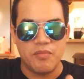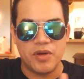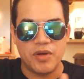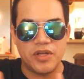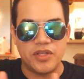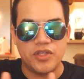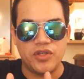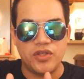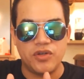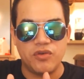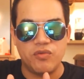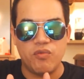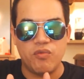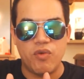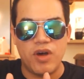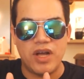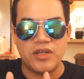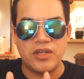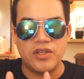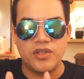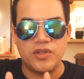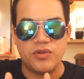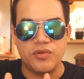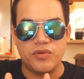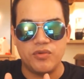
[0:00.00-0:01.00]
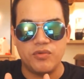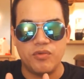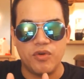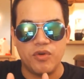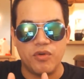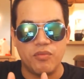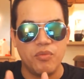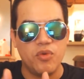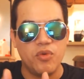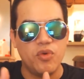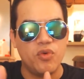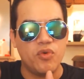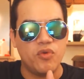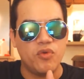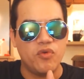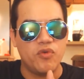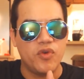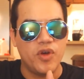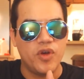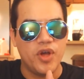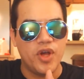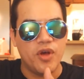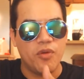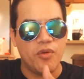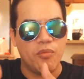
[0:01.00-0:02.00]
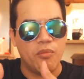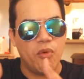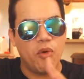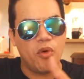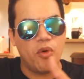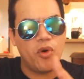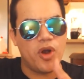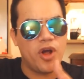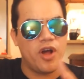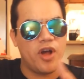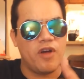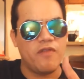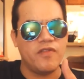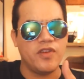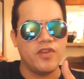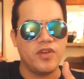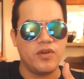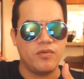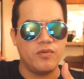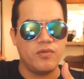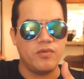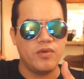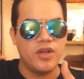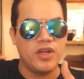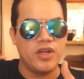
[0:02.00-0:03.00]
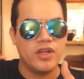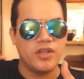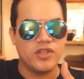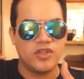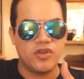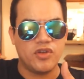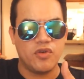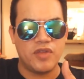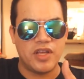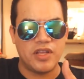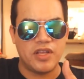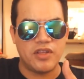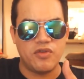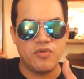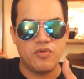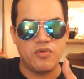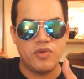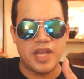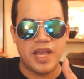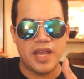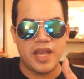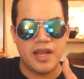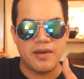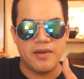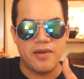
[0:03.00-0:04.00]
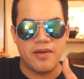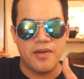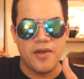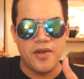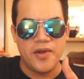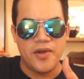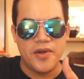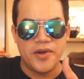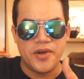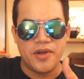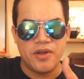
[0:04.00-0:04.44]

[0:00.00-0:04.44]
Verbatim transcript: but you want to remove more of you so that you can